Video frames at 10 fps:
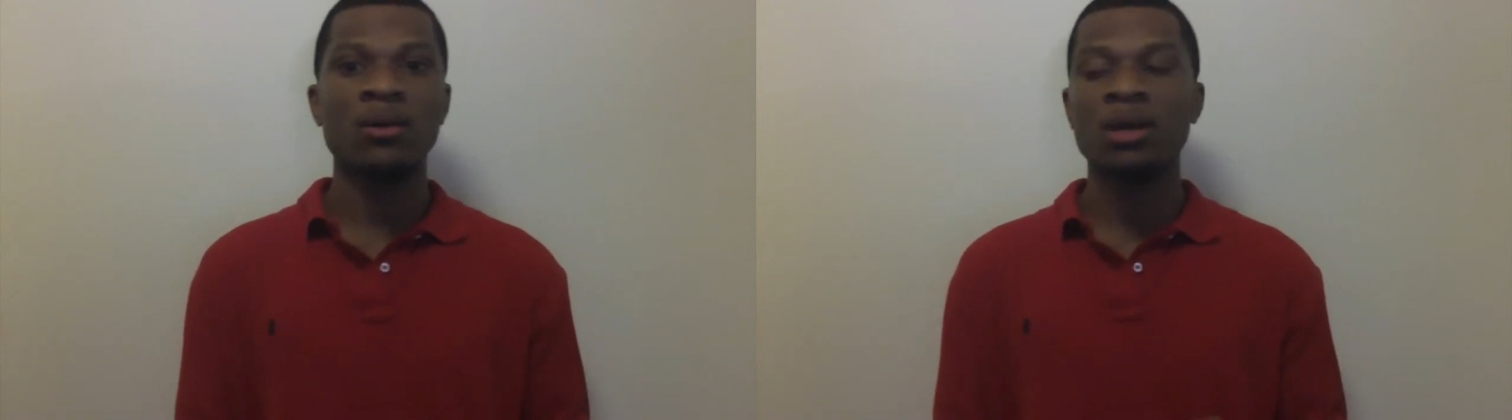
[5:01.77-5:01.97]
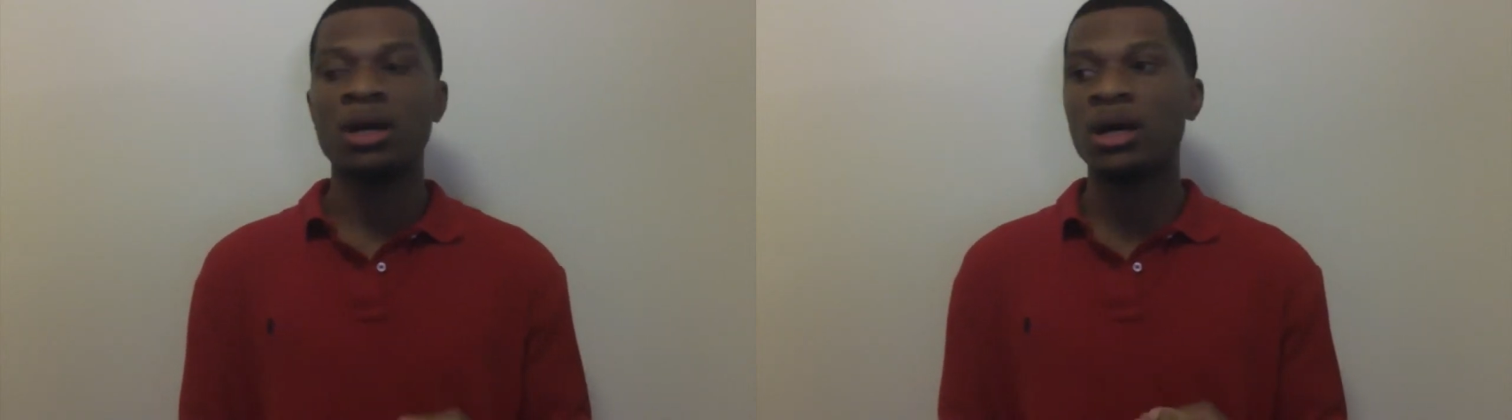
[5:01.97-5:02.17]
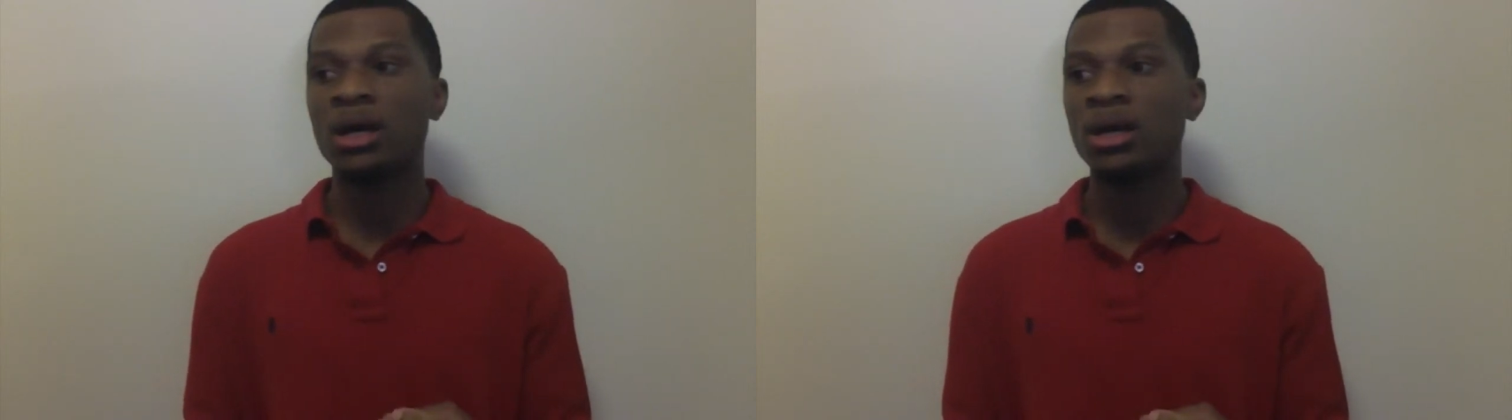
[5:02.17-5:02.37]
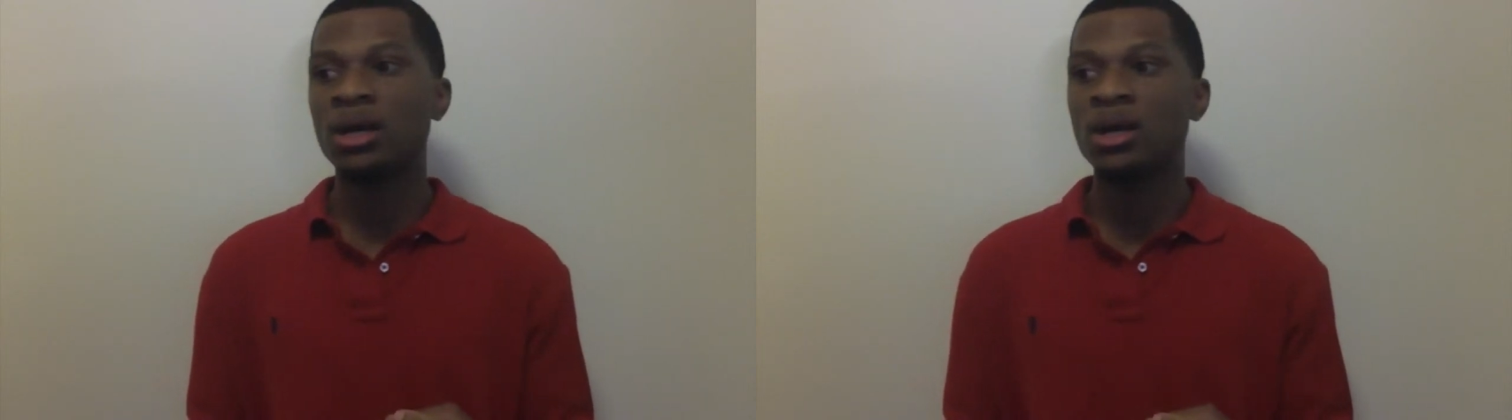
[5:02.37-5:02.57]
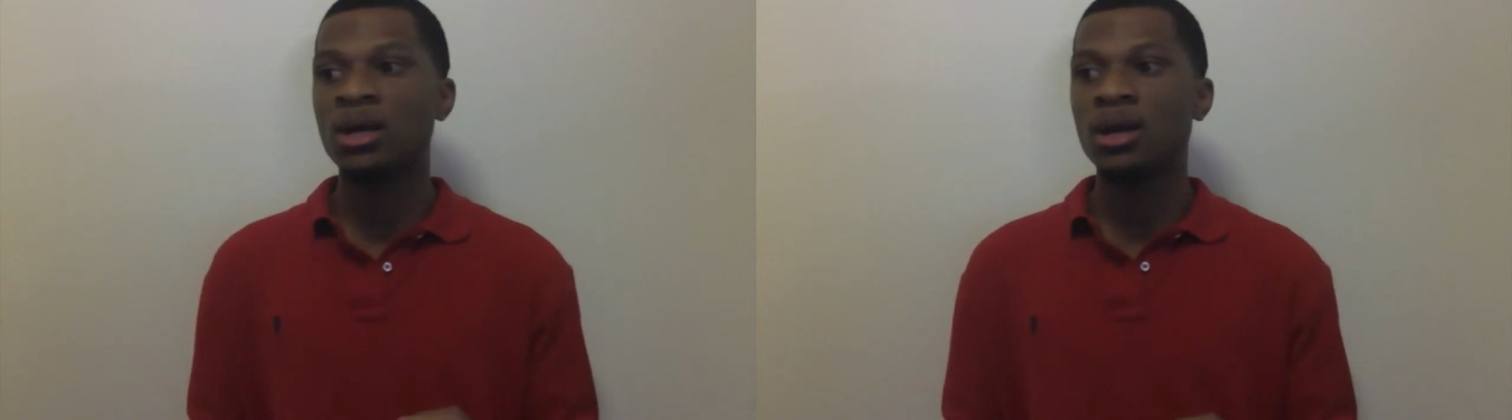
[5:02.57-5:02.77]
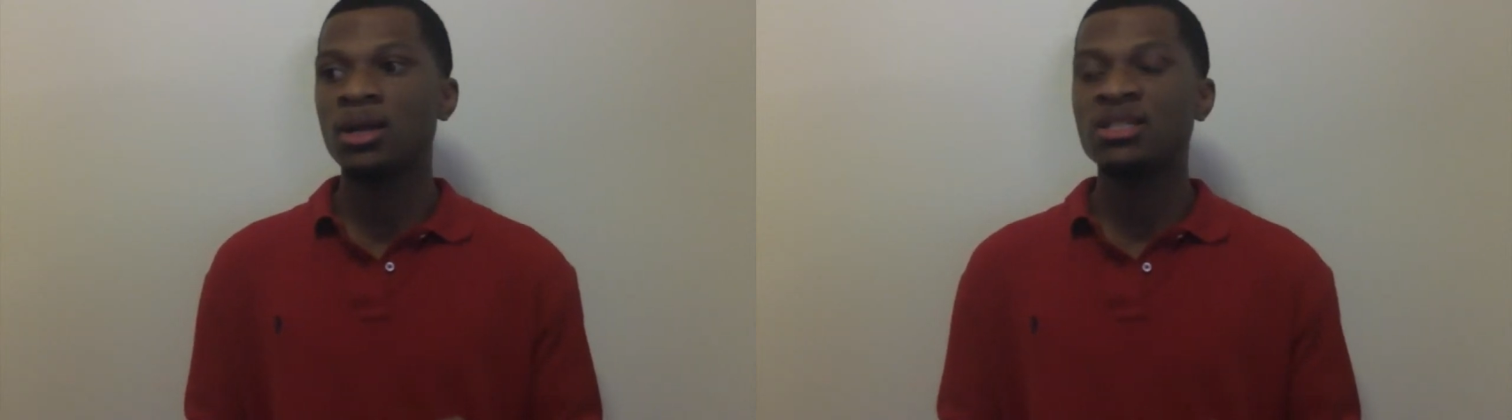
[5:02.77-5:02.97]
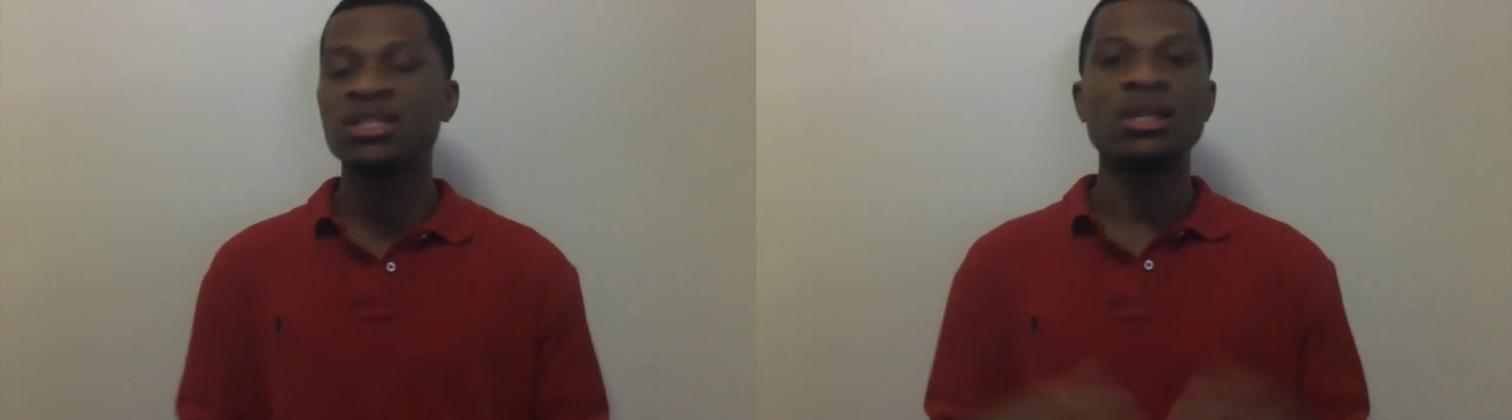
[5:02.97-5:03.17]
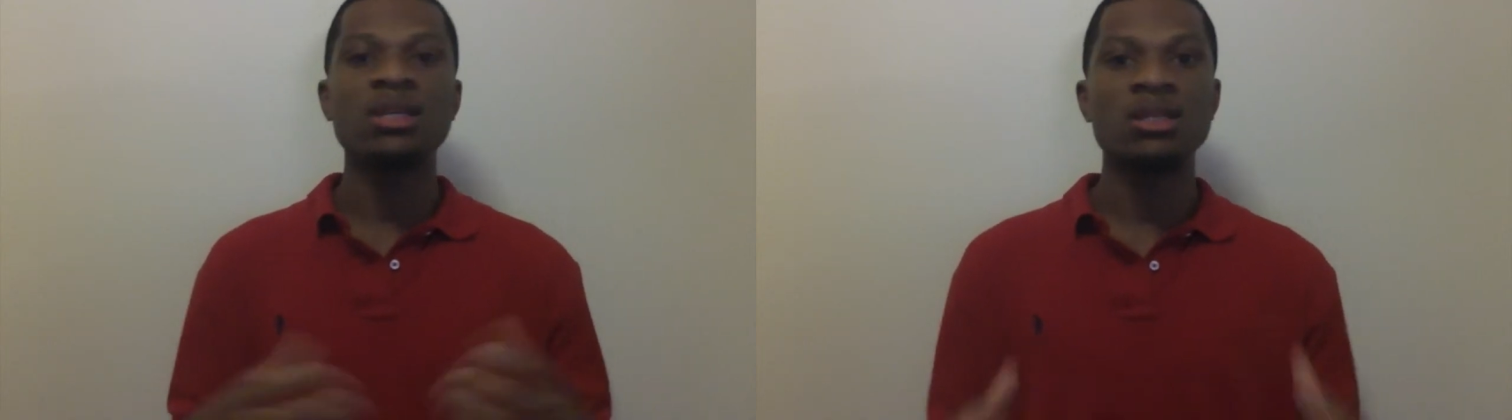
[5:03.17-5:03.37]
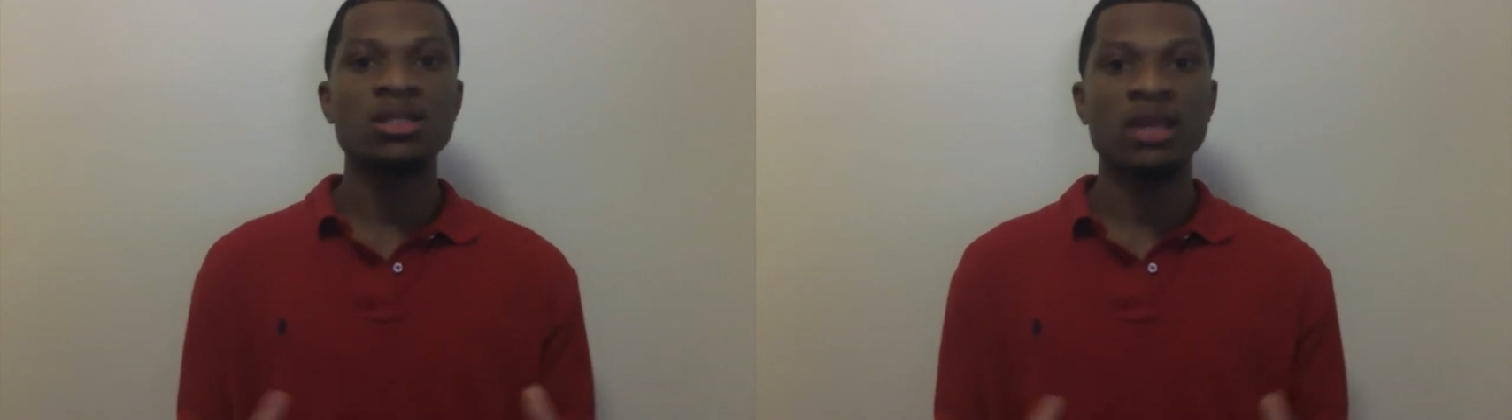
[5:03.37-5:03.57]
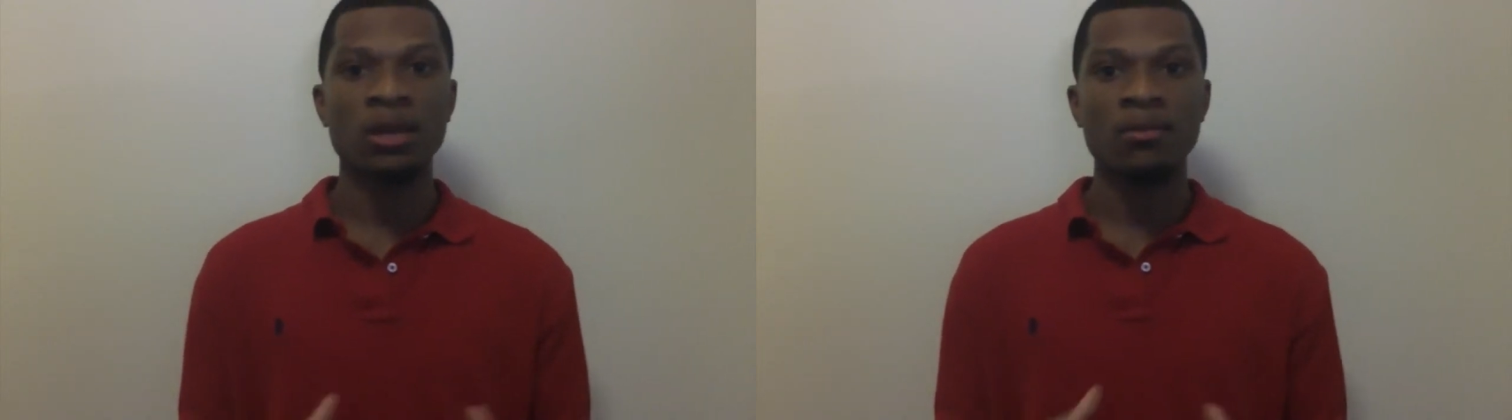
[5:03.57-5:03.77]
uh, cities
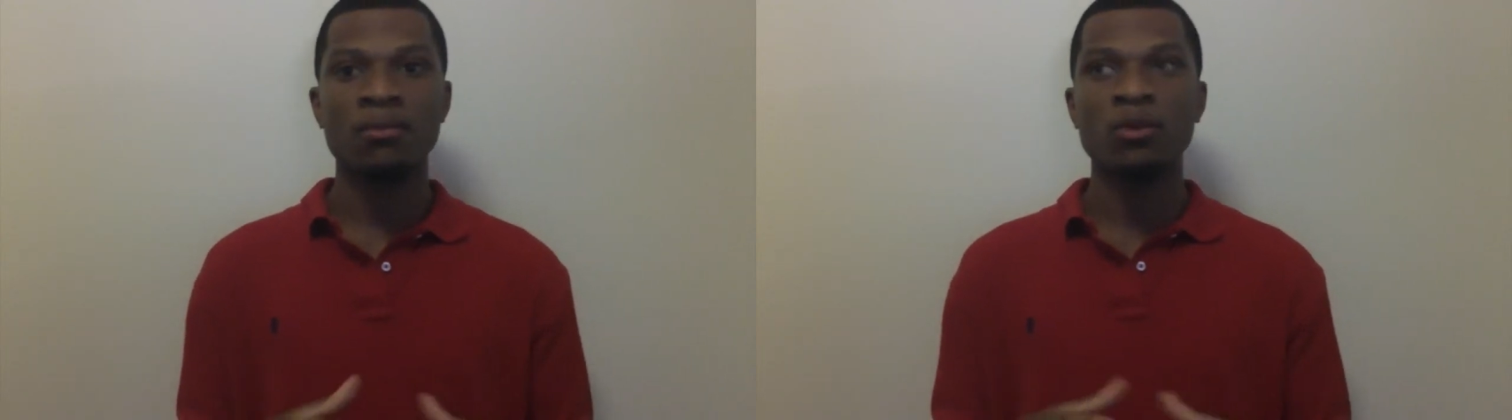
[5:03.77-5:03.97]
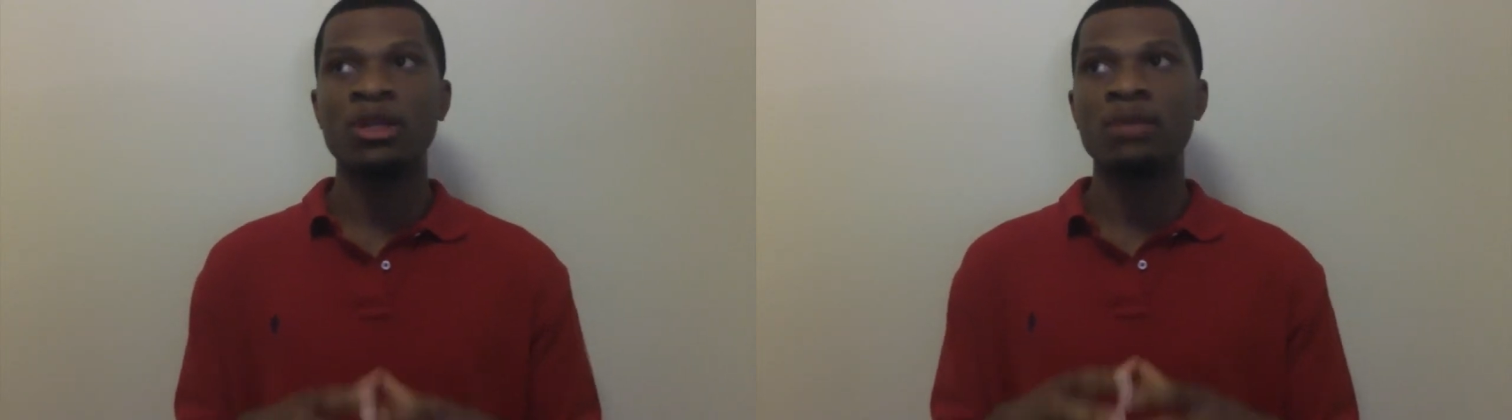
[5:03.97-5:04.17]
and really